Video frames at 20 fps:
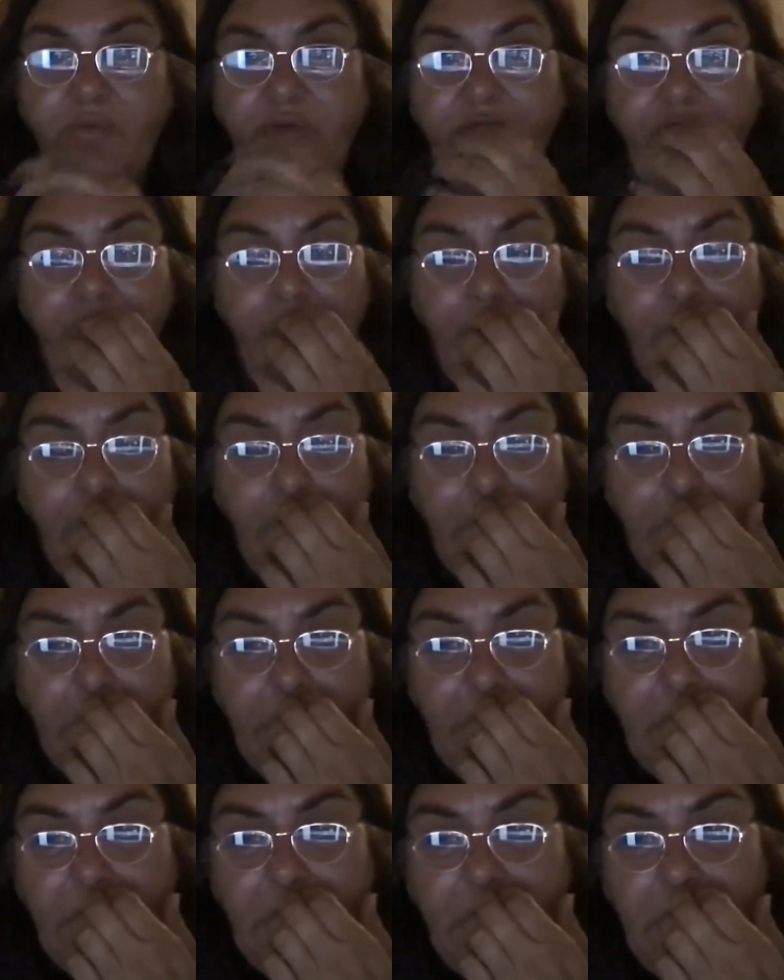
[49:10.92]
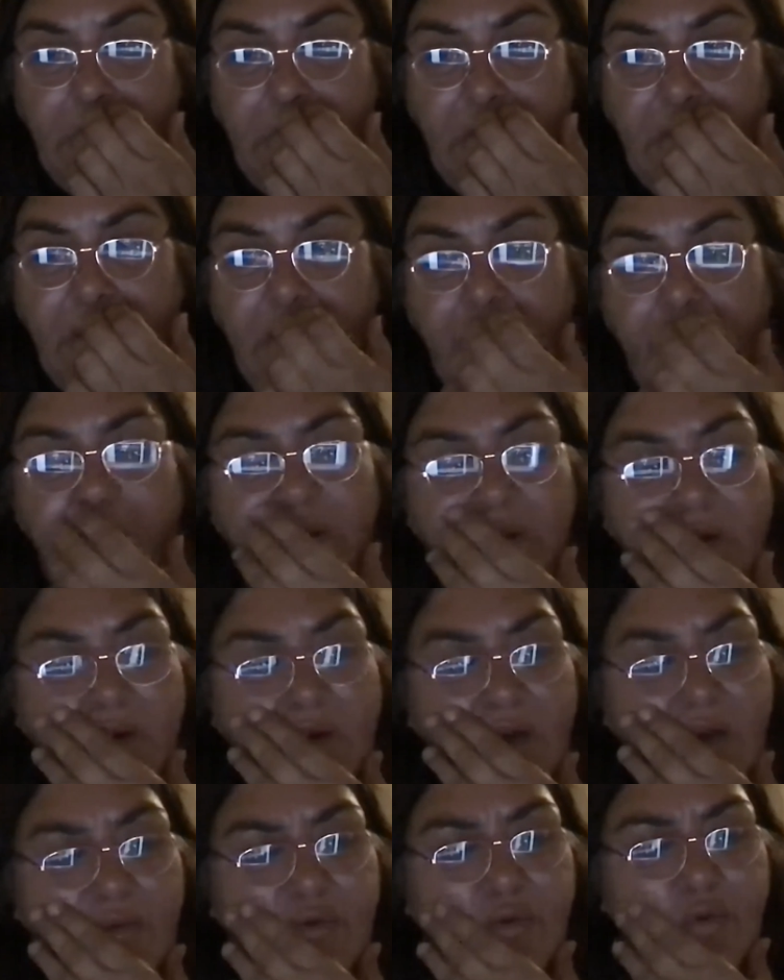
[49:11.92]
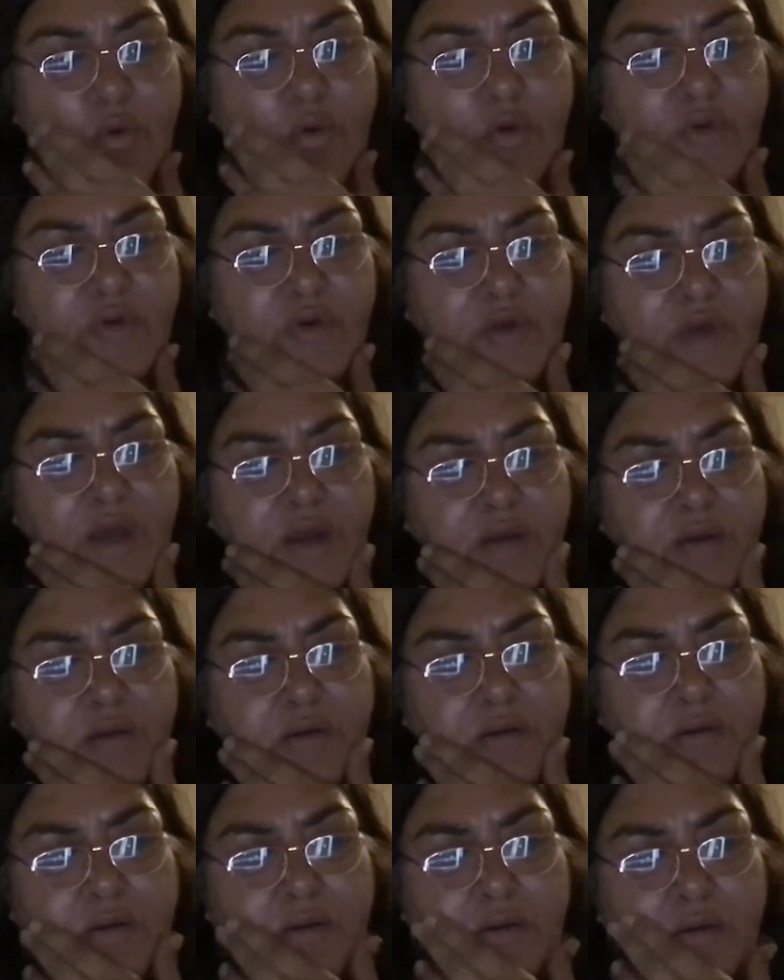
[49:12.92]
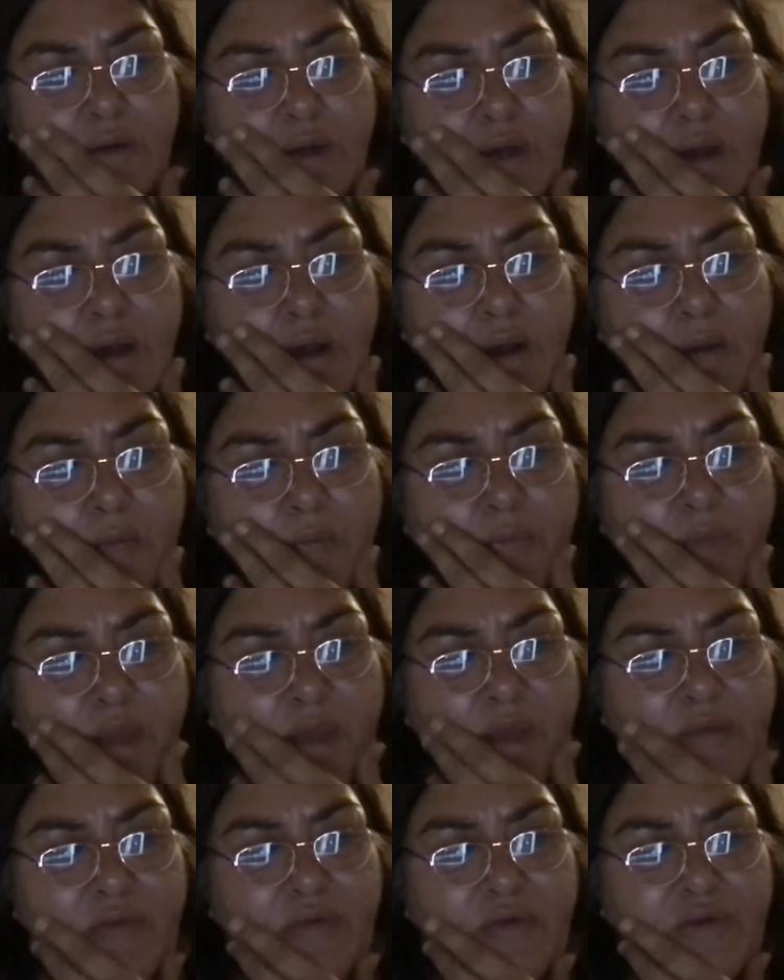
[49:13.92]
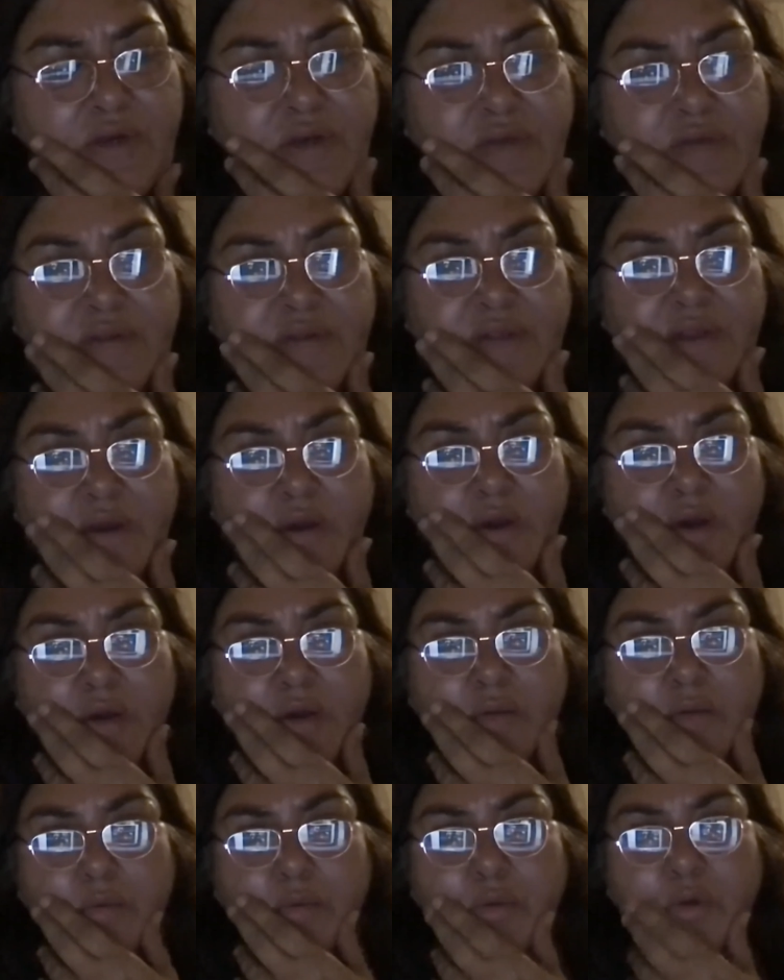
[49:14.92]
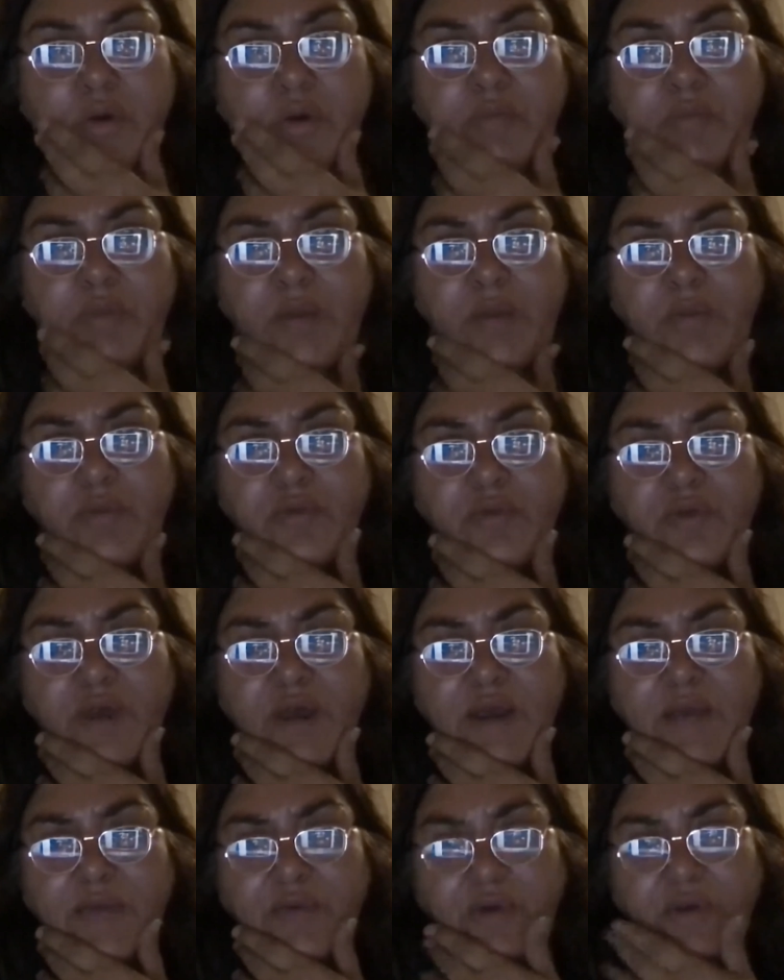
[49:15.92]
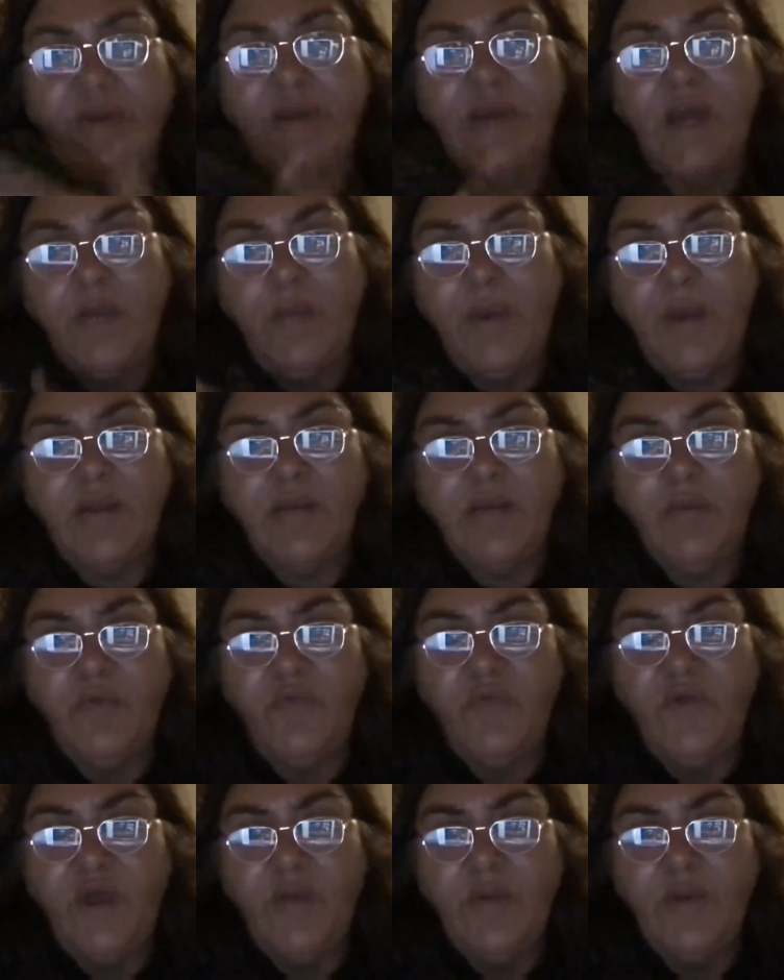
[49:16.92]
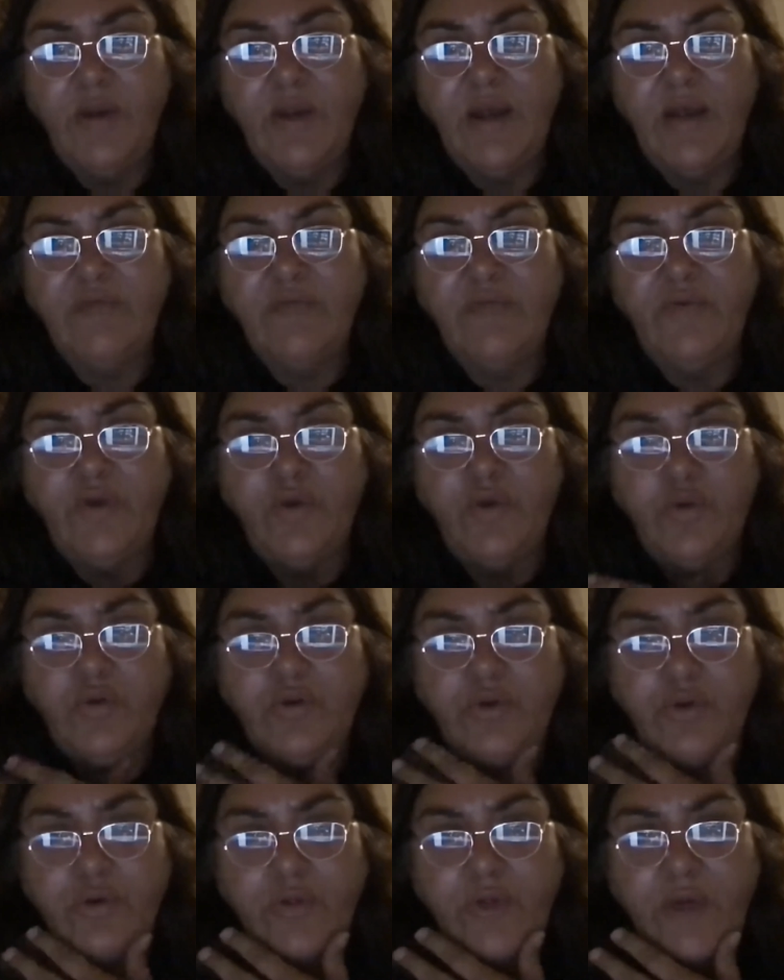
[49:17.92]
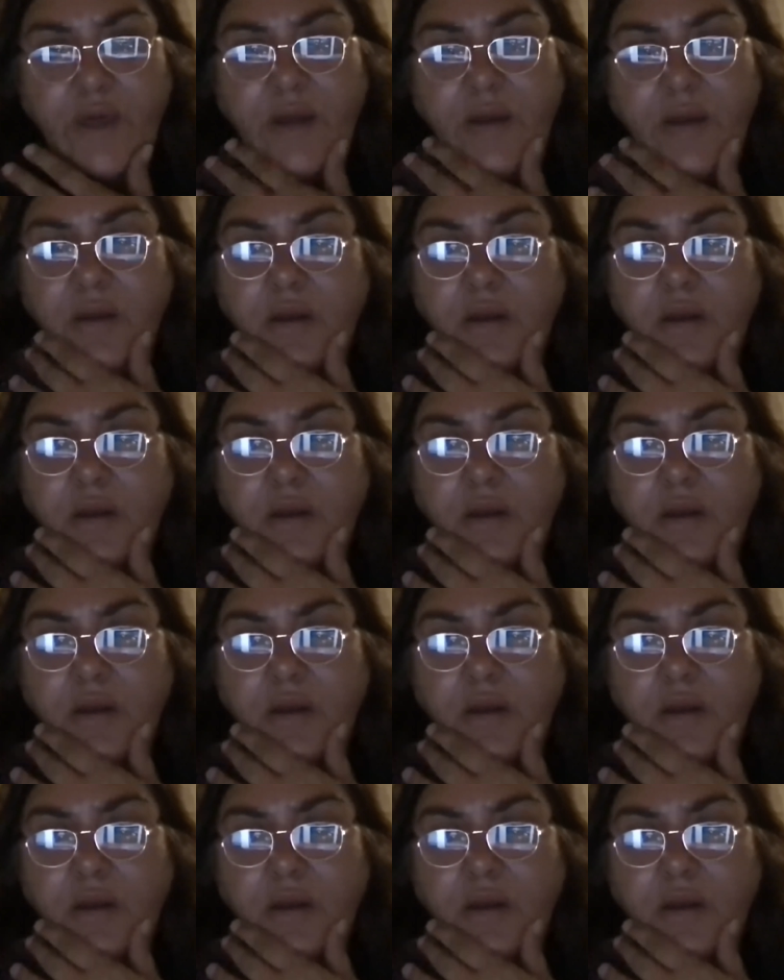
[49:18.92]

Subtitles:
So, but towards the end, they suggested that I put in people's names. So I had to go back to my family and ask if I could do that,